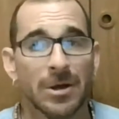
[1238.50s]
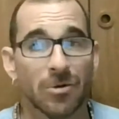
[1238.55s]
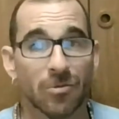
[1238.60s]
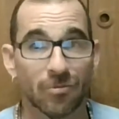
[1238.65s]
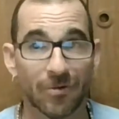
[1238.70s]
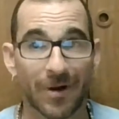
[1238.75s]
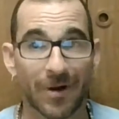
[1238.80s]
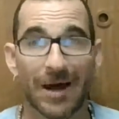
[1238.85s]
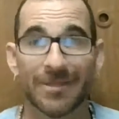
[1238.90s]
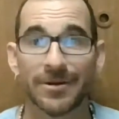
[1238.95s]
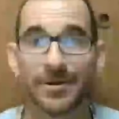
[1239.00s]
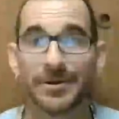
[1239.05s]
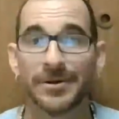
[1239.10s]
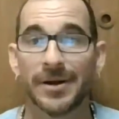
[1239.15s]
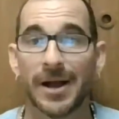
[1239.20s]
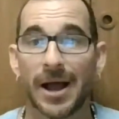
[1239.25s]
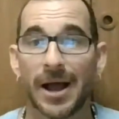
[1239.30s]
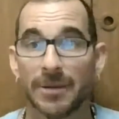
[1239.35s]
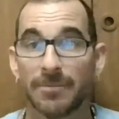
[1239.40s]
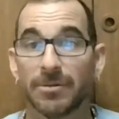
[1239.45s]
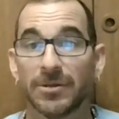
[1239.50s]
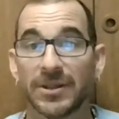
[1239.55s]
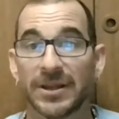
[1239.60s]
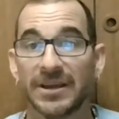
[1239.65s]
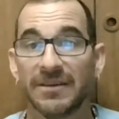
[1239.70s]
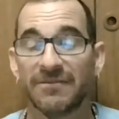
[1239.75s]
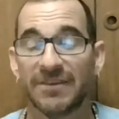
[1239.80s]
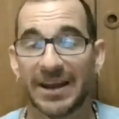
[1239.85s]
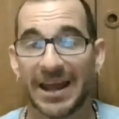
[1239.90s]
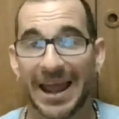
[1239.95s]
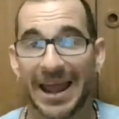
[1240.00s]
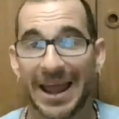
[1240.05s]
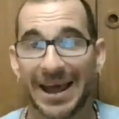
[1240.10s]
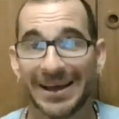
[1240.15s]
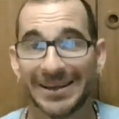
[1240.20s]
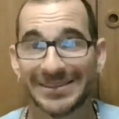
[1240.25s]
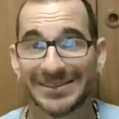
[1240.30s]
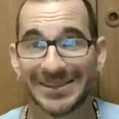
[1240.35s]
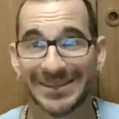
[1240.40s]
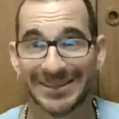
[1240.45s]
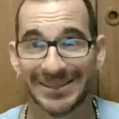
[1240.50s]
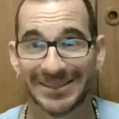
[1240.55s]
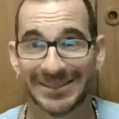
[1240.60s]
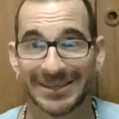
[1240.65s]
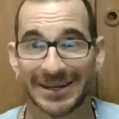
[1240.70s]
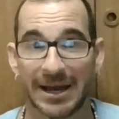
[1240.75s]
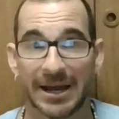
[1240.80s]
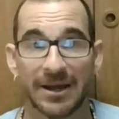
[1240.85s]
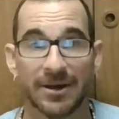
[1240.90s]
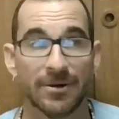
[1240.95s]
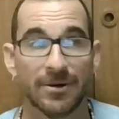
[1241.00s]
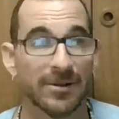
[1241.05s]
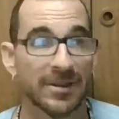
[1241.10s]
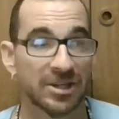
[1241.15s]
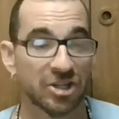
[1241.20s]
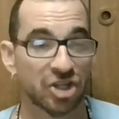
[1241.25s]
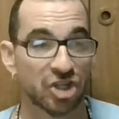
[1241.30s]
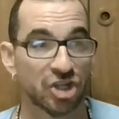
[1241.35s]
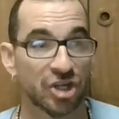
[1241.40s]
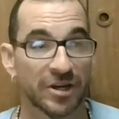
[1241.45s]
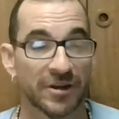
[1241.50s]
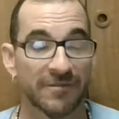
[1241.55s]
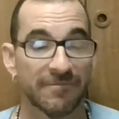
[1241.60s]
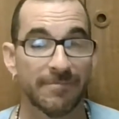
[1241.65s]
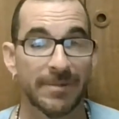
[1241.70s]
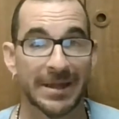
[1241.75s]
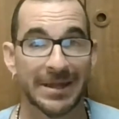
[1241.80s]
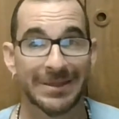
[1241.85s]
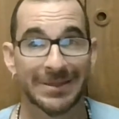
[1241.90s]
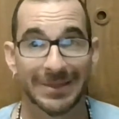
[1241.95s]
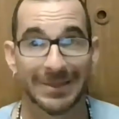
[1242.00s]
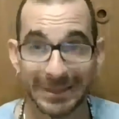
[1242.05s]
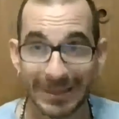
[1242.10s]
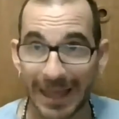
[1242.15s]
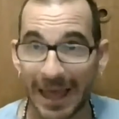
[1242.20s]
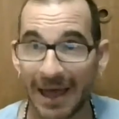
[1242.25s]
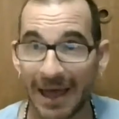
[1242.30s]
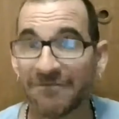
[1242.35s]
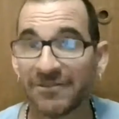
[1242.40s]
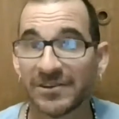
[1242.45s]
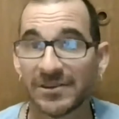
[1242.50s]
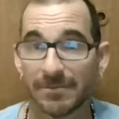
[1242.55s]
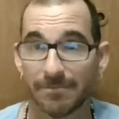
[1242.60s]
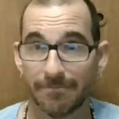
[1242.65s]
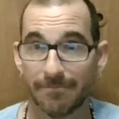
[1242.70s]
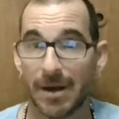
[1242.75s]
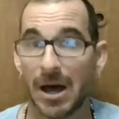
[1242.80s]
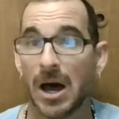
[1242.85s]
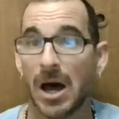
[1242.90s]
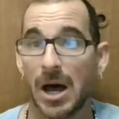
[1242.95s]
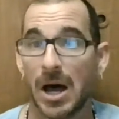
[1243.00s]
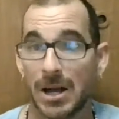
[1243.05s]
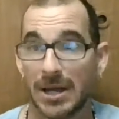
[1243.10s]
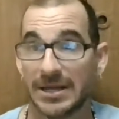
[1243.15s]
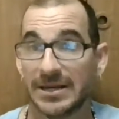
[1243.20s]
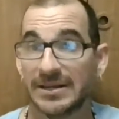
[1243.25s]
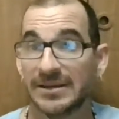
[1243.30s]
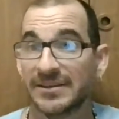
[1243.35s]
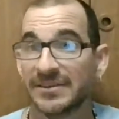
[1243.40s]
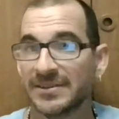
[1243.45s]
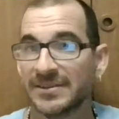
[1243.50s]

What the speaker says: Rather, I believe it has a style that should have been left behind.